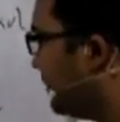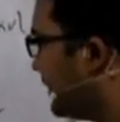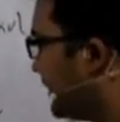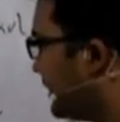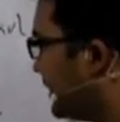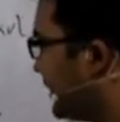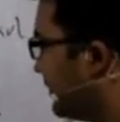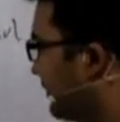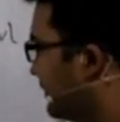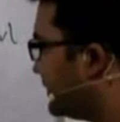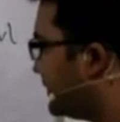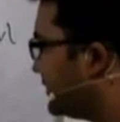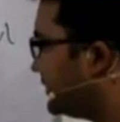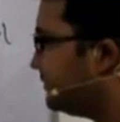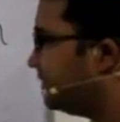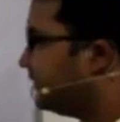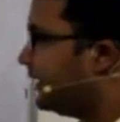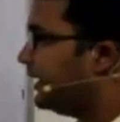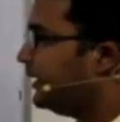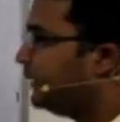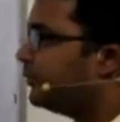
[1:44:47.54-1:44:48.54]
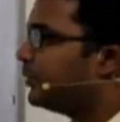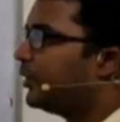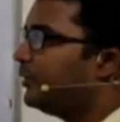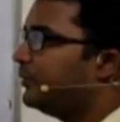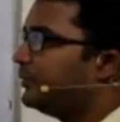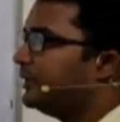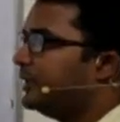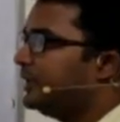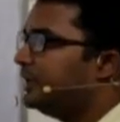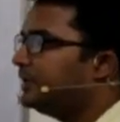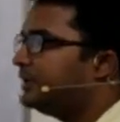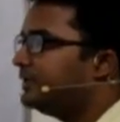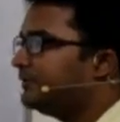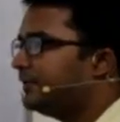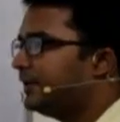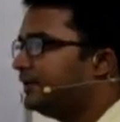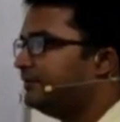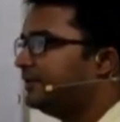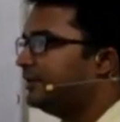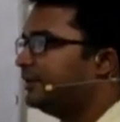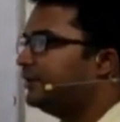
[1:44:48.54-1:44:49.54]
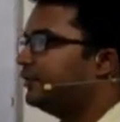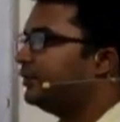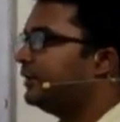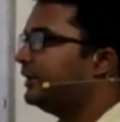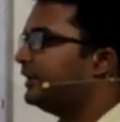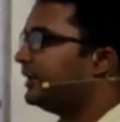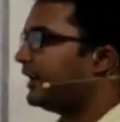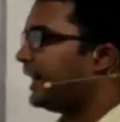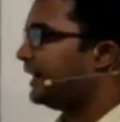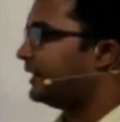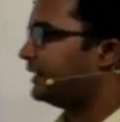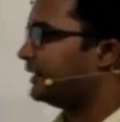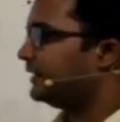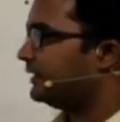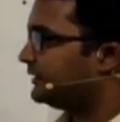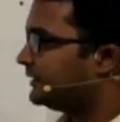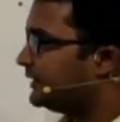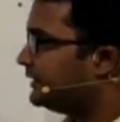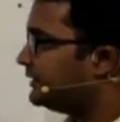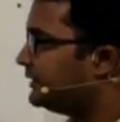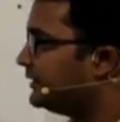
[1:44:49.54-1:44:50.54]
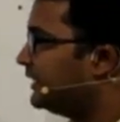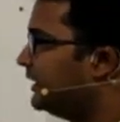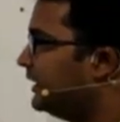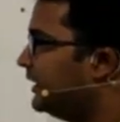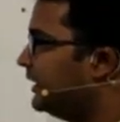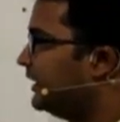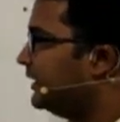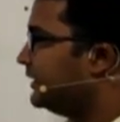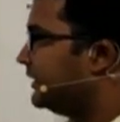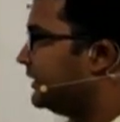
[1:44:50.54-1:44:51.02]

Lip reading: the EBITDA, which is very prominent when we are doing analysis.